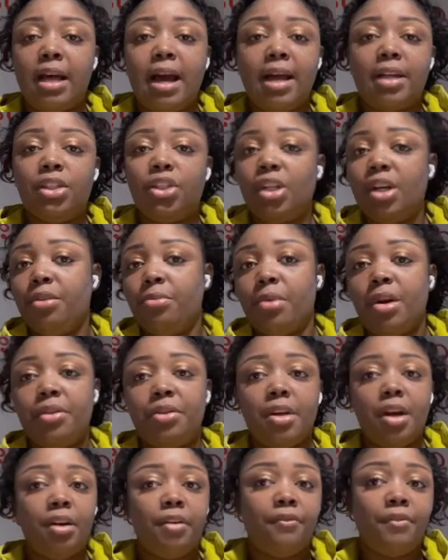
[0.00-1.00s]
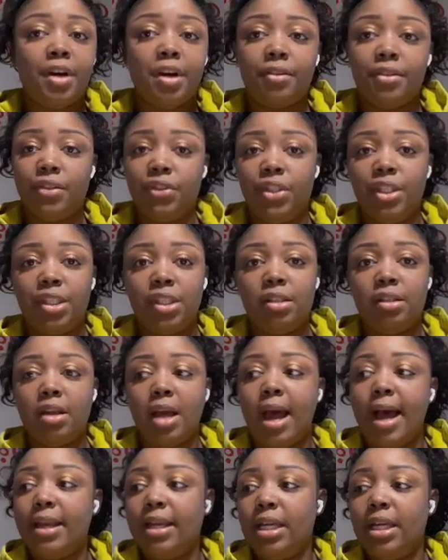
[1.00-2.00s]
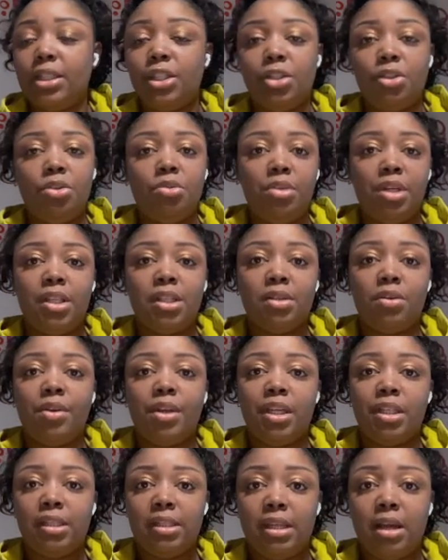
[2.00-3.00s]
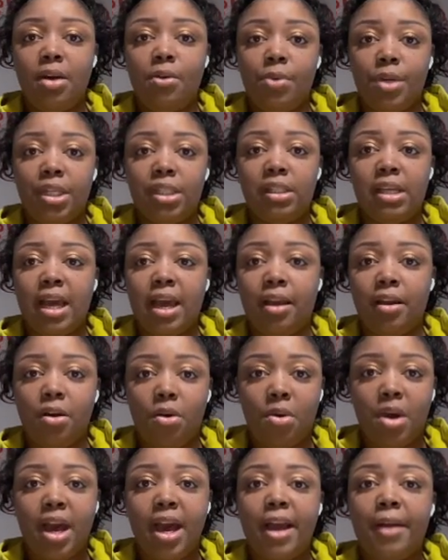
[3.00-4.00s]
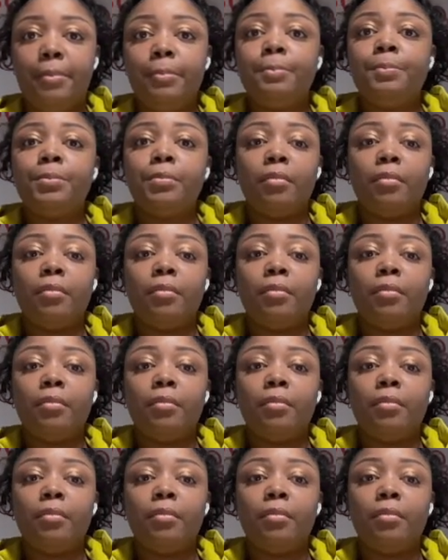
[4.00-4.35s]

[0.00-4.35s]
guys, January 31st. I need to do this on this day, okay?